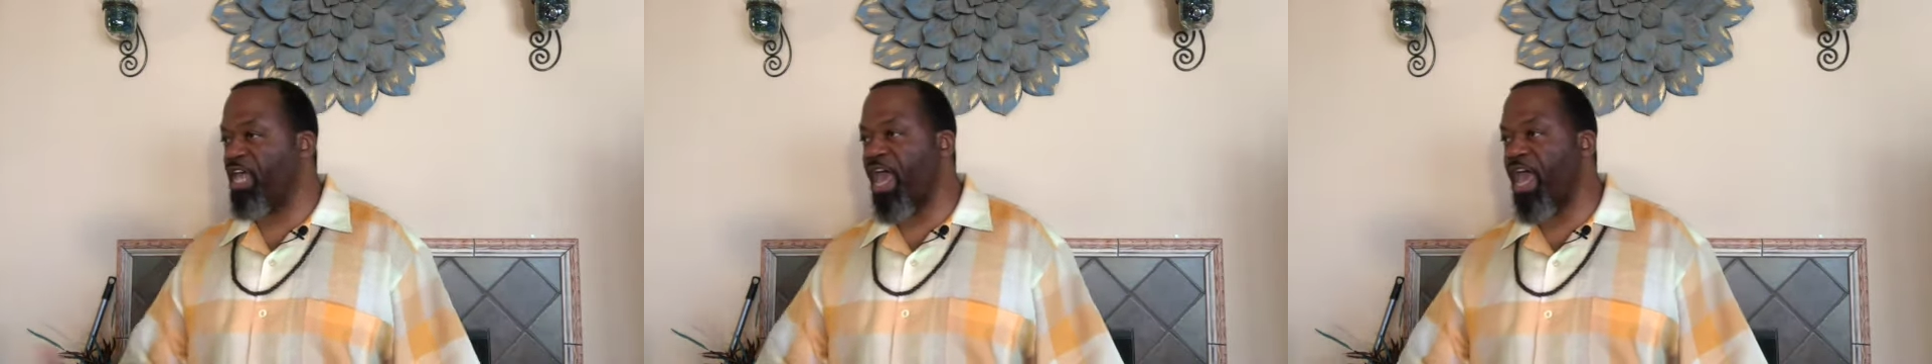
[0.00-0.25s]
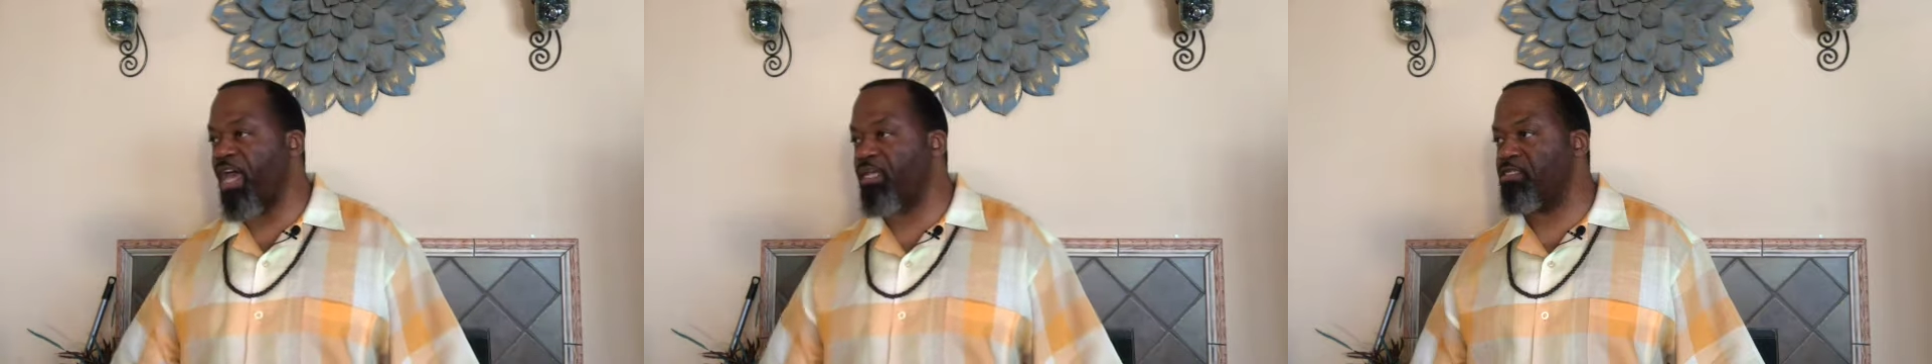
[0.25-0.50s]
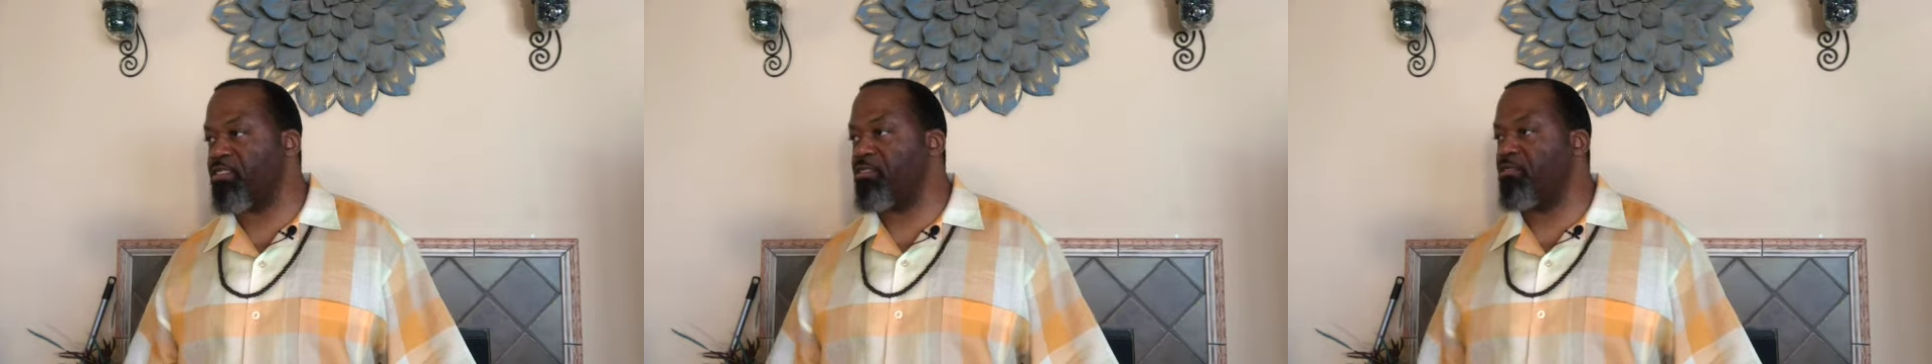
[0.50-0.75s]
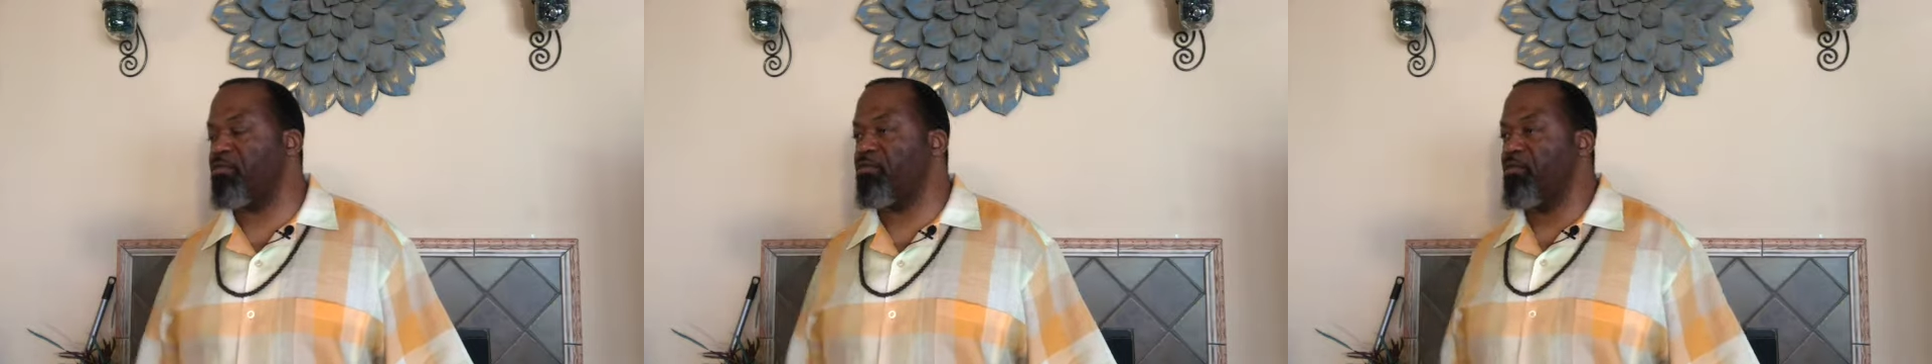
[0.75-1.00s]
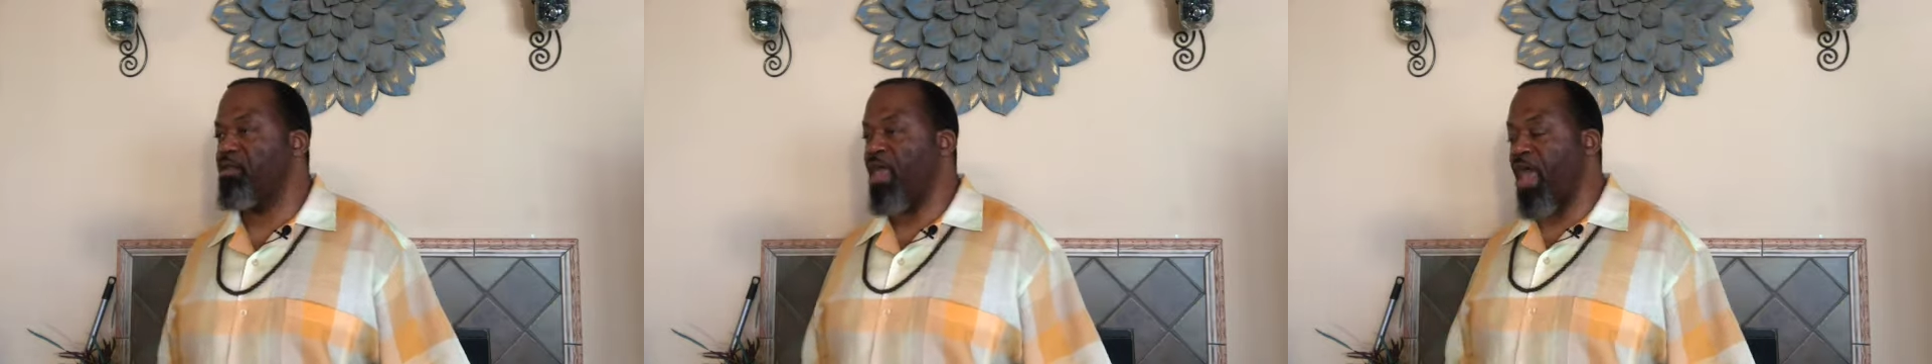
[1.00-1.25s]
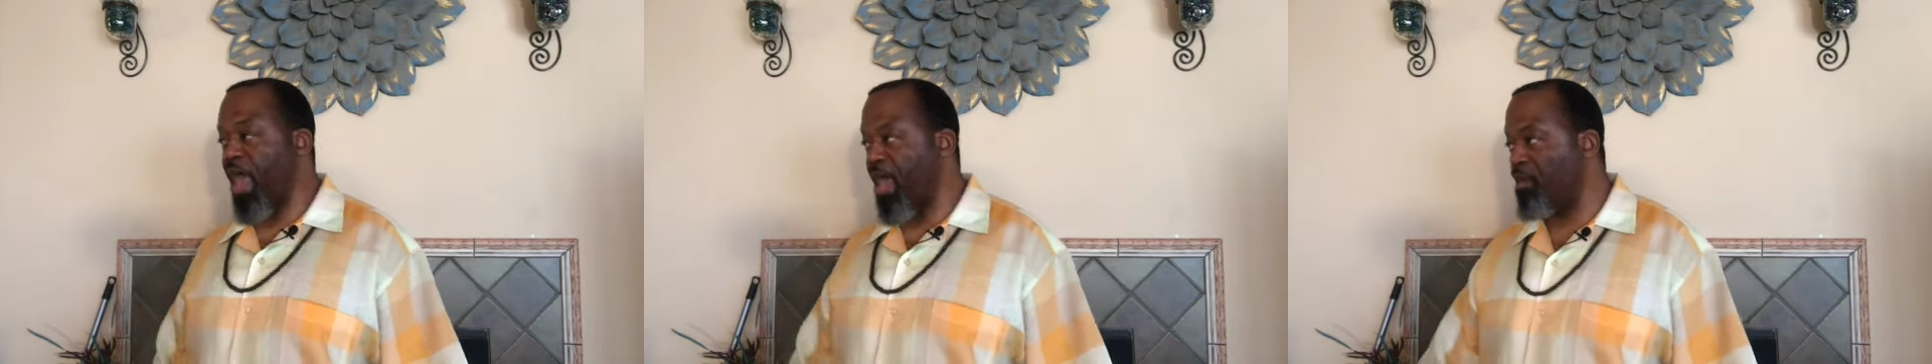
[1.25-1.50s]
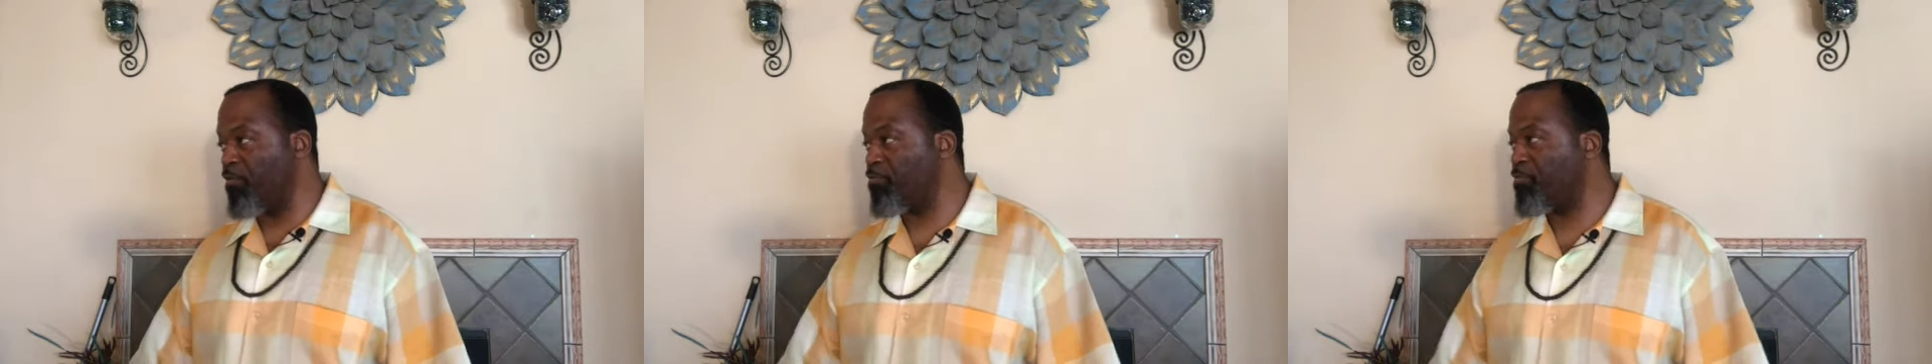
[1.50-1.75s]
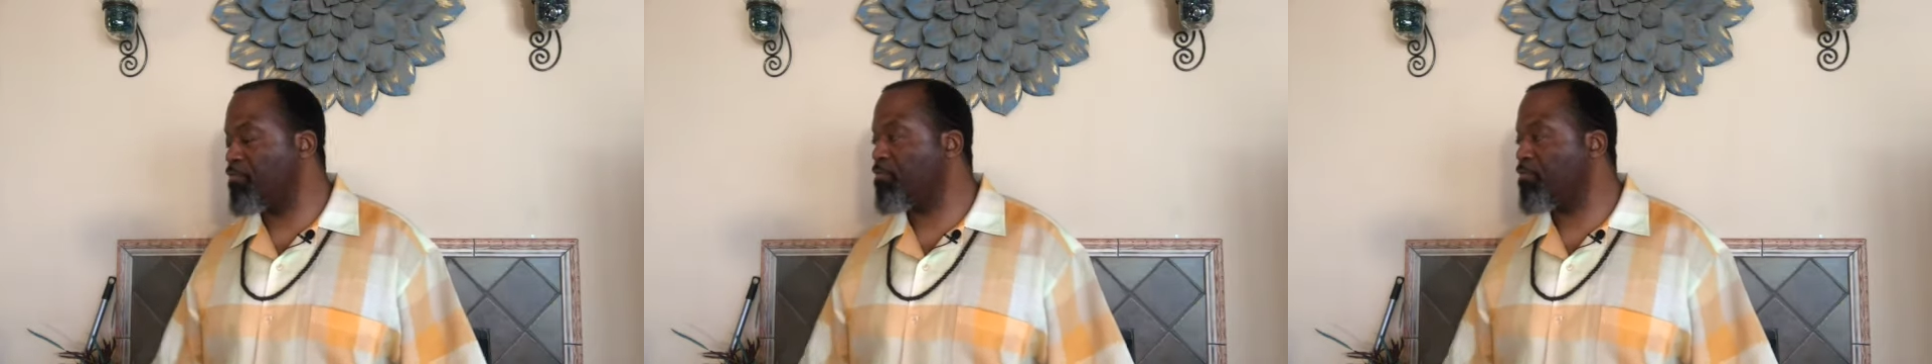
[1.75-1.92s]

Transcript: asked? Adam,